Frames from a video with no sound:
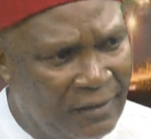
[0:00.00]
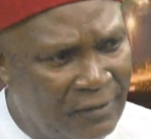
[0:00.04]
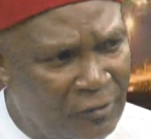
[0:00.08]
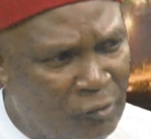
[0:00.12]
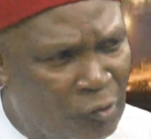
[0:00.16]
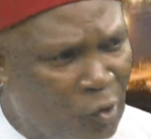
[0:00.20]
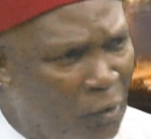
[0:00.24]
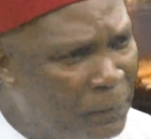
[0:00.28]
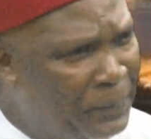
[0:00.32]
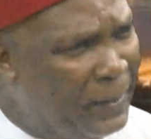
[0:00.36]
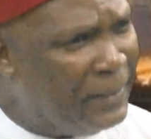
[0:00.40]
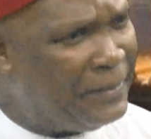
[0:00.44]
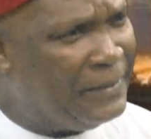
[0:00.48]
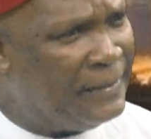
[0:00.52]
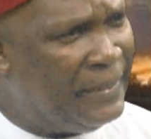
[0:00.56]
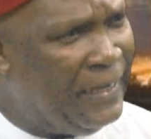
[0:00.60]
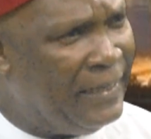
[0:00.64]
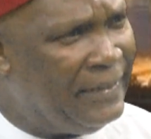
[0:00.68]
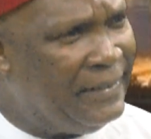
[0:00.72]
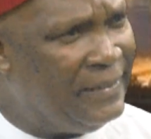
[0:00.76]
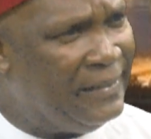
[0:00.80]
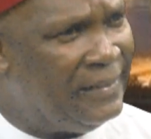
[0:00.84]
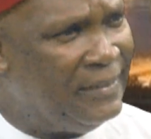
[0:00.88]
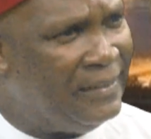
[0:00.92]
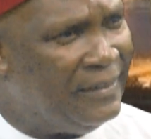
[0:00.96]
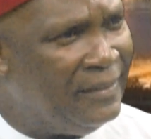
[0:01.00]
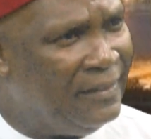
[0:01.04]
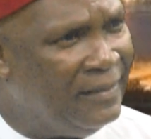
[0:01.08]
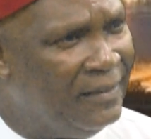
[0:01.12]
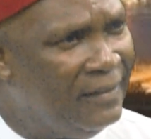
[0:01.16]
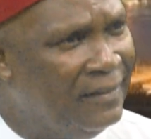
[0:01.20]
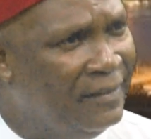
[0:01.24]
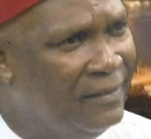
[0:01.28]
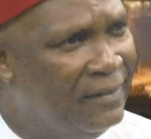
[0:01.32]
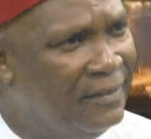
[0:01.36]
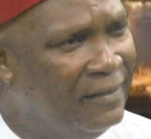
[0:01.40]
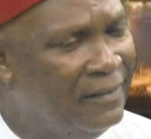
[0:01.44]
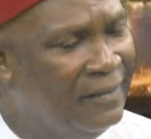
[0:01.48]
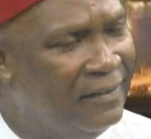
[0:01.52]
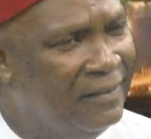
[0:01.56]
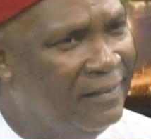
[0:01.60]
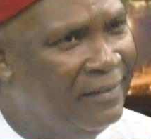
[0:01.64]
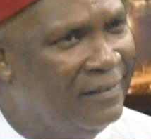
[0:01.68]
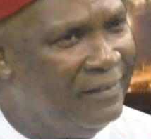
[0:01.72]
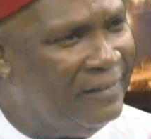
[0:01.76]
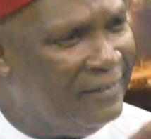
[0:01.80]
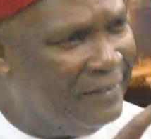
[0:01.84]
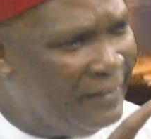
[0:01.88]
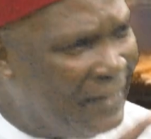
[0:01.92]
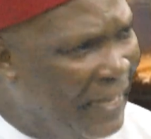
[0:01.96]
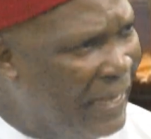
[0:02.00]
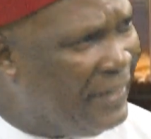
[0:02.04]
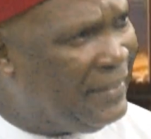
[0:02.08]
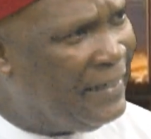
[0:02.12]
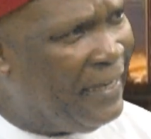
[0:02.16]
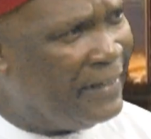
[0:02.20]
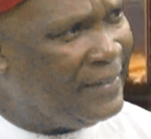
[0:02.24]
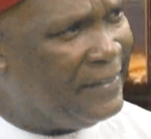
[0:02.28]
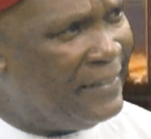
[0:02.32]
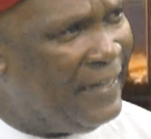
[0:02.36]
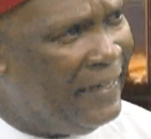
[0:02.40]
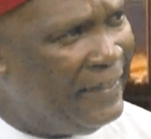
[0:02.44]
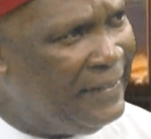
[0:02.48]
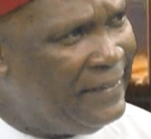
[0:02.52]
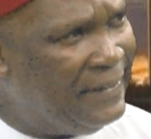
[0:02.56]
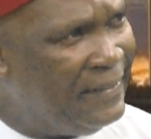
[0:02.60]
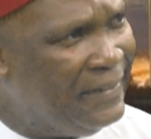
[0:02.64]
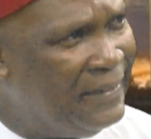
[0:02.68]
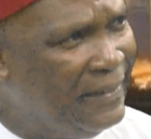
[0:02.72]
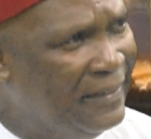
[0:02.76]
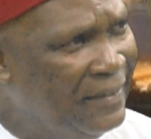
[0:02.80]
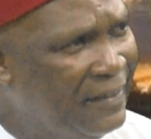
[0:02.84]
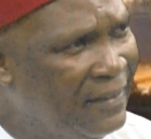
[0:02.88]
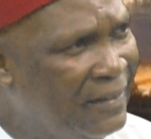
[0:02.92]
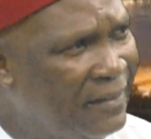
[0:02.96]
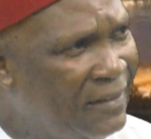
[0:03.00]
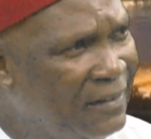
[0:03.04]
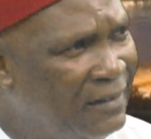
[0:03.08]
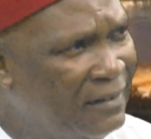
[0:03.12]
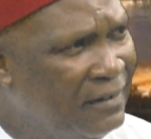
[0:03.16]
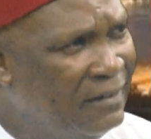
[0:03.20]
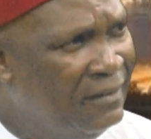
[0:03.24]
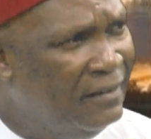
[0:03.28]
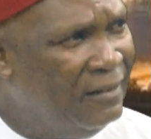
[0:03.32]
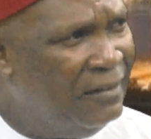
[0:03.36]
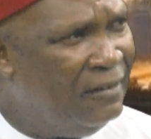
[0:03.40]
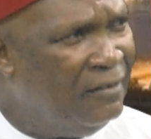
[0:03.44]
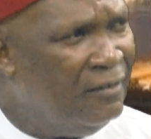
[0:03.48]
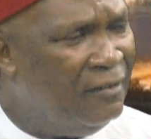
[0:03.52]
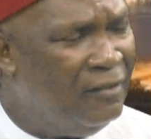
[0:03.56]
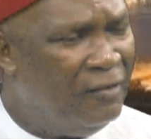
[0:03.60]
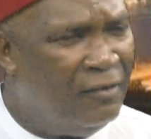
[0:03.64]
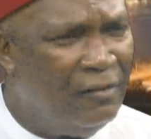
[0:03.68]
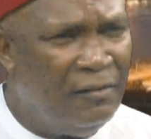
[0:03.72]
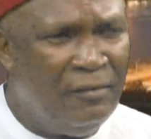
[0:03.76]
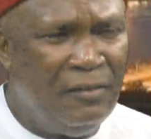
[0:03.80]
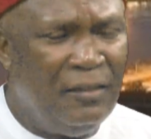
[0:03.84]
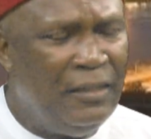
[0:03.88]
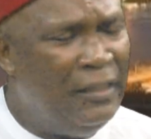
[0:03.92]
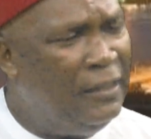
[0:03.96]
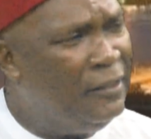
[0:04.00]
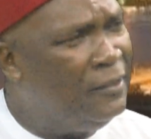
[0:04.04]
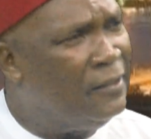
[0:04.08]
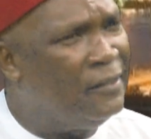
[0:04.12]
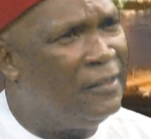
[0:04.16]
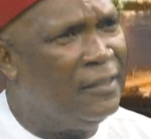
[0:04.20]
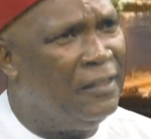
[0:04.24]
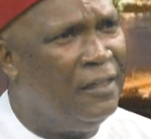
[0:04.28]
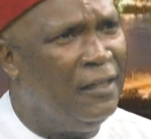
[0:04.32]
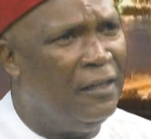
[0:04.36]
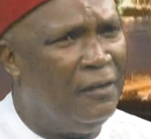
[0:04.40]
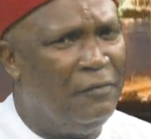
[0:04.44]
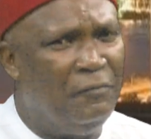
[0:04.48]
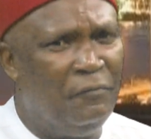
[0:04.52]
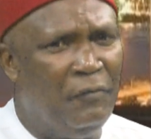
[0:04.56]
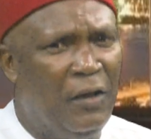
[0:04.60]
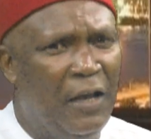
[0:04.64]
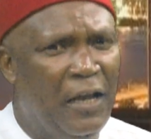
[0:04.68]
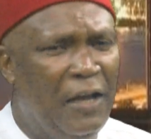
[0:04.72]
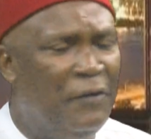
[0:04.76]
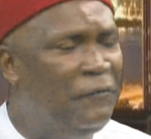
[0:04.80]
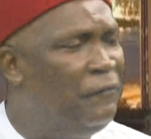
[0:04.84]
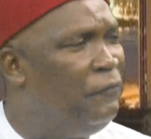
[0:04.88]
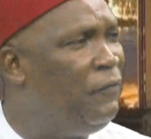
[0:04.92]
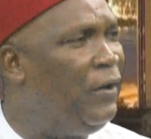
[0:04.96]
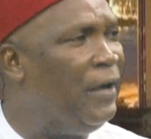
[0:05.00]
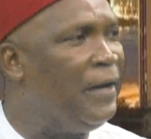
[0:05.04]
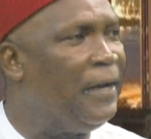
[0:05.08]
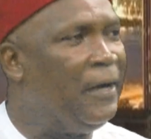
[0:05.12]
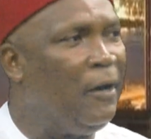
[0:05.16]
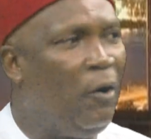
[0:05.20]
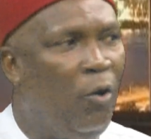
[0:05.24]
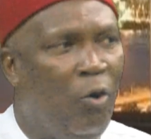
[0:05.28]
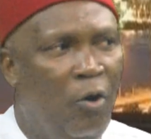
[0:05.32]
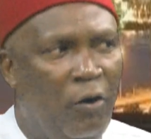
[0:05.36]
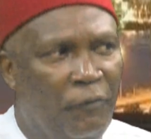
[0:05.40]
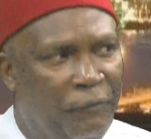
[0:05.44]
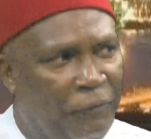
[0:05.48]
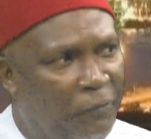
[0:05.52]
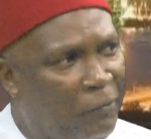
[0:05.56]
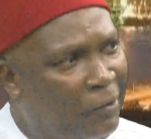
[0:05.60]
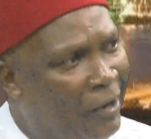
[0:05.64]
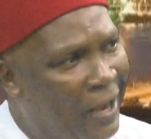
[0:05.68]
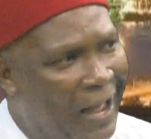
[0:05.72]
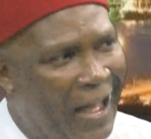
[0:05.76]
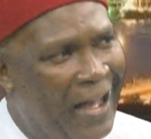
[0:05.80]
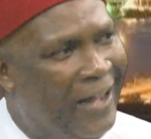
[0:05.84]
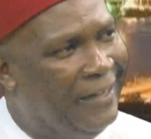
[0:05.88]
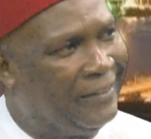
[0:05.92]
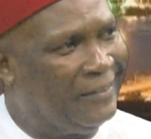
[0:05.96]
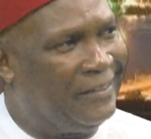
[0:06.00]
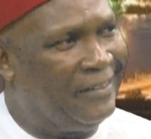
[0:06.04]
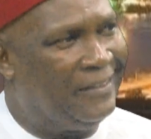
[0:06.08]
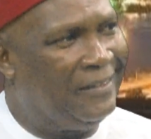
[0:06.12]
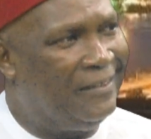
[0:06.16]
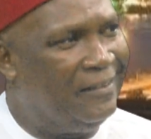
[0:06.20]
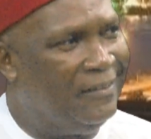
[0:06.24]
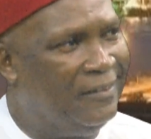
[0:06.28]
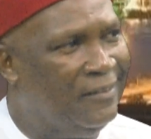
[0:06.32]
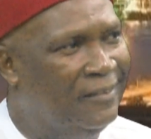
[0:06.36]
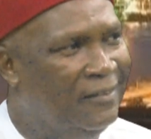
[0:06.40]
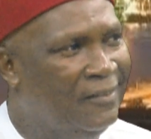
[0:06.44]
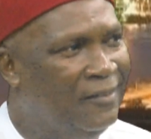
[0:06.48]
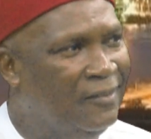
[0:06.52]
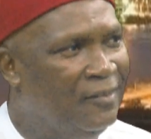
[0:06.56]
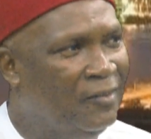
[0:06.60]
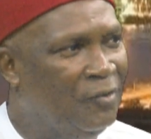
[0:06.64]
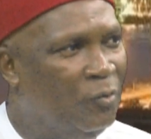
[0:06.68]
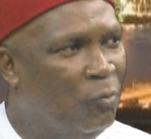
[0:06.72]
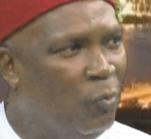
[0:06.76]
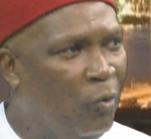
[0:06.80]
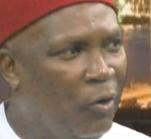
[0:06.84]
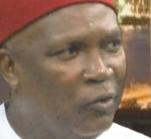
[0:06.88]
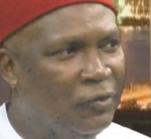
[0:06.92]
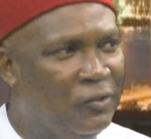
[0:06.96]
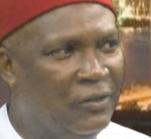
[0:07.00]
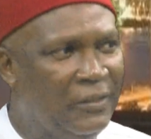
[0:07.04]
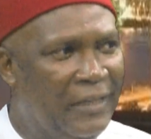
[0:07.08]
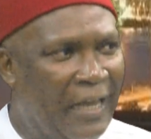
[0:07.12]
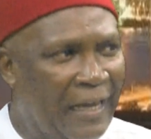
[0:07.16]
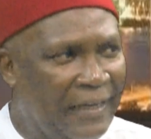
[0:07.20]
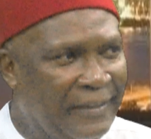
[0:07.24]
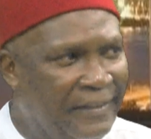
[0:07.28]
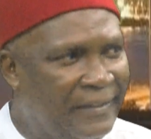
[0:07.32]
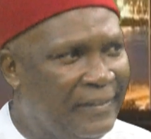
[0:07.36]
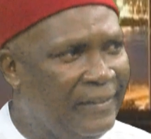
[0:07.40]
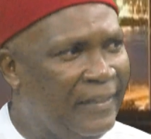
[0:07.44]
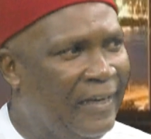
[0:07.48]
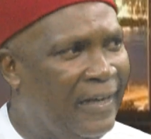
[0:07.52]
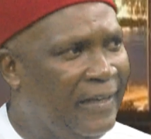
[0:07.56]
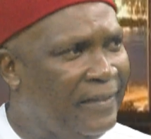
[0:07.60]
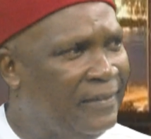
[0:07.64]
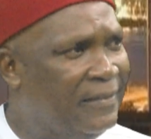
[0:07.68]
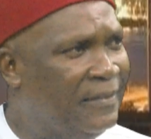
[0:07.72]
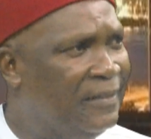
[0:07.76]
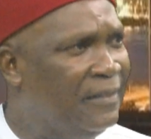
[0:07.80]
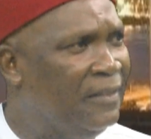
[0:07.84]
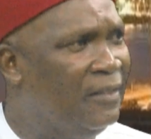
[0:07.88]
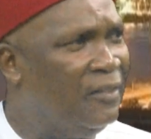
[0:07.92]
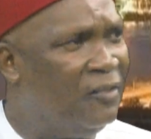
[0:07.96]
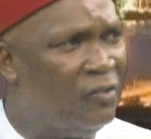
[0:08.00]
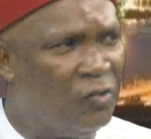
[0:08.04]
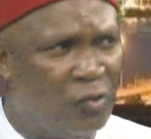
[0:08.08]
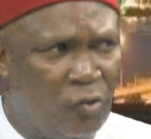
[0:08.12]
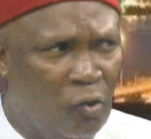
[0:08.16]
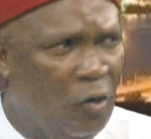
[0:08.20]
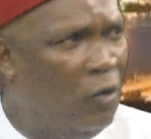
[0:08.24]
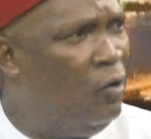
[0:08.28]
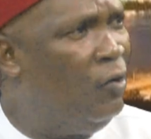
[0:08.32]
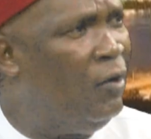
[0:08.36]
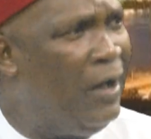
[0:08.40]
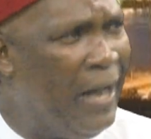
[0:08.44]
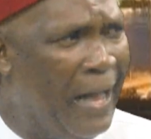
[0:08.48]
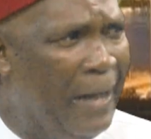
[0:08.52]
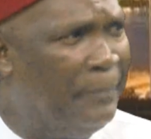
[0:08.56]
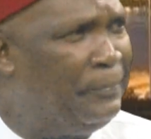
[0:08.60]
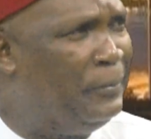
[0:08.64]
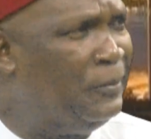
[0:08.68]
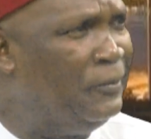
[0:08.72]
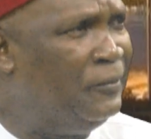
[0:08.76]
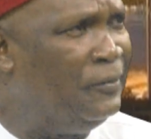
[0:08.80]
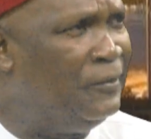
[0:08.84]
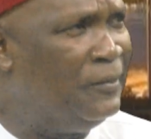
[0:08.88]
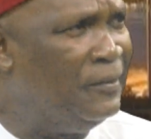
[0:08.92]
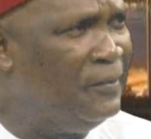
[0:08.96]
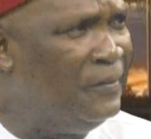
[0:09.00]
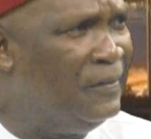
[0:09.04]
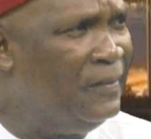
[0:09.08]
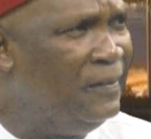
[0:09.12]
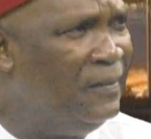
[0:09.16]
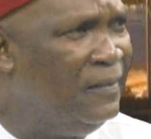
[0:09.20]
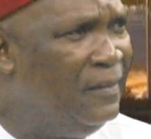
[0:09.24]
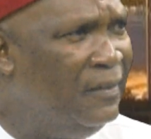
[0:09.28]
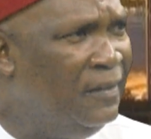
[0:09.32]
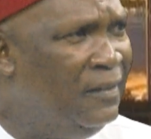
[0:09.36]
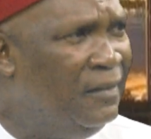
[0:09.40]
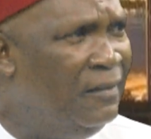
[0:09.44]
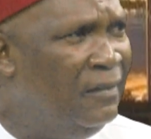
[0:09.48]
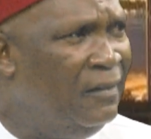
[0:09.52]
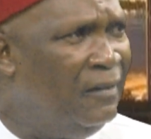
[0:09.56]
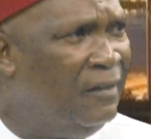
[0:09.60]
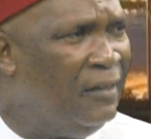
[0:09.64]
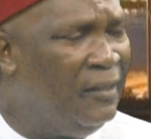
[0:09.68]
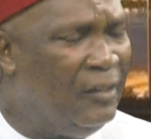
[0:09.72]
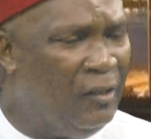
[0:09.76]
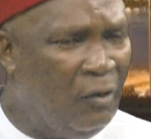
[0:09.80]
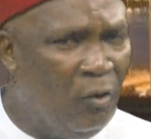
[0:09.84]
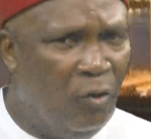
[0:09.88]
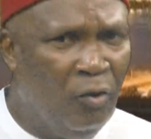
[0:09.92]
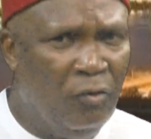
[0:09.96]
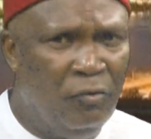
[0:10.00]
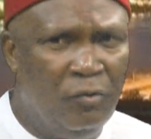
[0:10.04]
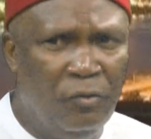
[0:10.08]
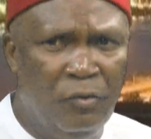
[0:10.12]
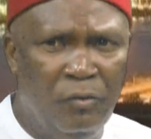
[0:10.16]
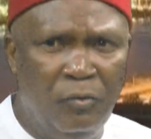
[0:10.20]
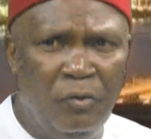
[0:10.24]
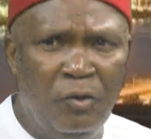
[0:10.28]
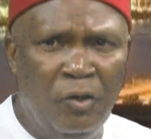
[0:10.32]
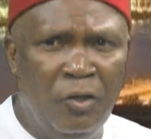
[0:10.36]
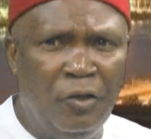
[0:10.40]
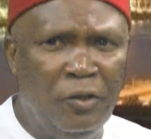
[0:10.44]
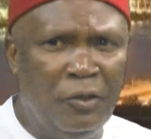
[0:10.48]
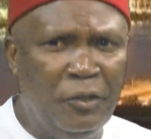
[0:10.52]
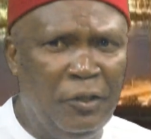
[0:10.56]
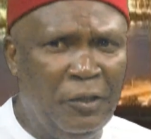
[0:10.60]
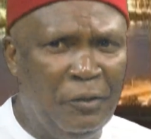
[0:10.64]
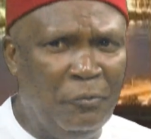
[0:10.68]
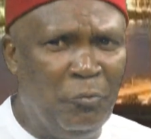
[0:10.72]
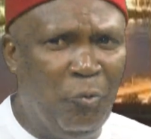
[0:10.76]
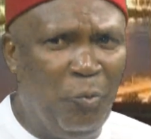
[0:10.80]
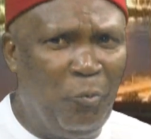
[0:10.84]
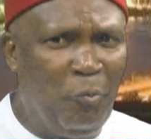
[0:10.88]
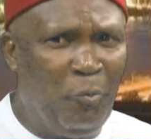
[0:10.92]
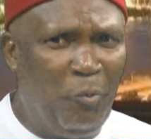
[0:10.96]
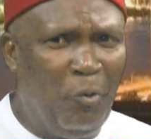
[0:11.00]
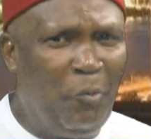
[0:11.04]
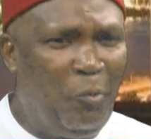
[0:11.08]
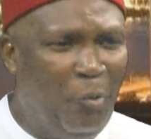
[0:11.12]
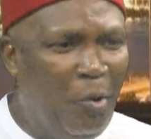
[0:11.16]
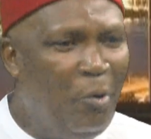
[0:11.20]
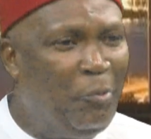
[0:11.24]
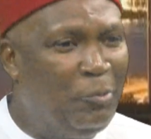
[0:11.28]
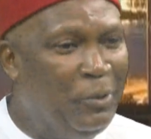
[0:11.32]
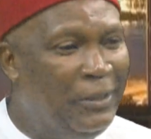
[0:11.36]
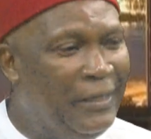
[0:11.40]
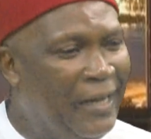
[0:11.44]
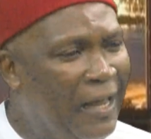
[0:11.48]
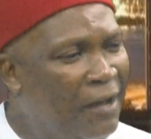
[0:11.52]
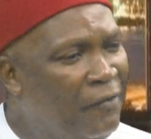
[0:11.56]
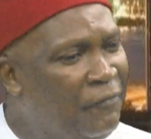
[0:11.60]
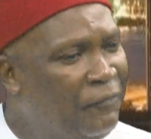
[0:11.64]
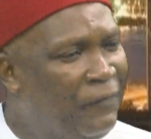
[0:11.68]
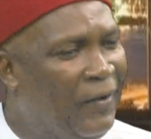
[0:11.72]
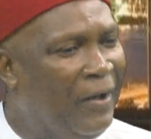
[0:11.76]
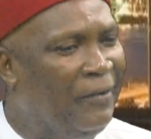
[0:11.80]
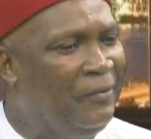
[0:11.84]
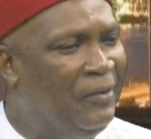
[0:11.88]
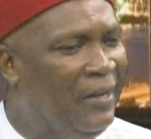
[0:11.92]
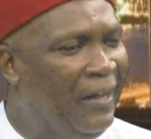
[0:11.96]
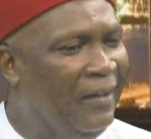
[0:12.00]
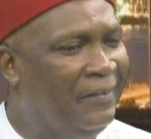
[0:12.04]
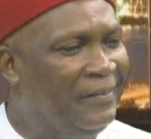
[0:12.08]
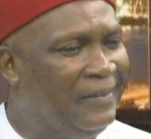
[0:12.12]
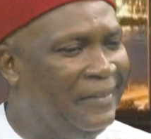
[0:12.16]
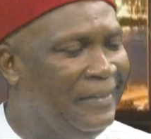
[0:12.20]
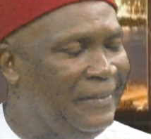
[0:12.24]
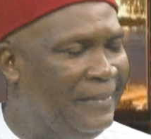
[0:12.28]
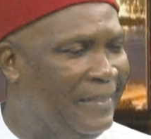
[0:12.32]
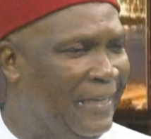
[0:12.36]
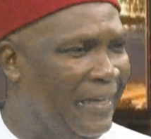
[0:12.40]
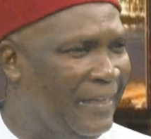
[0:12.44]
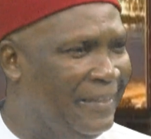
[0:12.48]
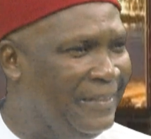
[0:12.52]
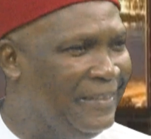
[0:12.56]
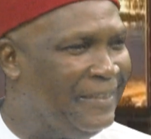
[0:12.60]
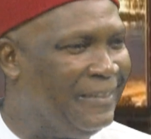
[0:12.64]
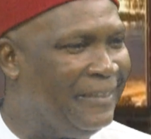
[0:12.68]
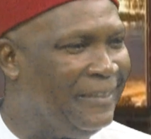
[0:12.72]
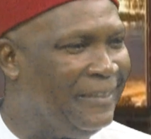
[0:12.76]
Yobe State, Niger State, is a very awful act what Nigerians saw happened. You know, what we now found out is that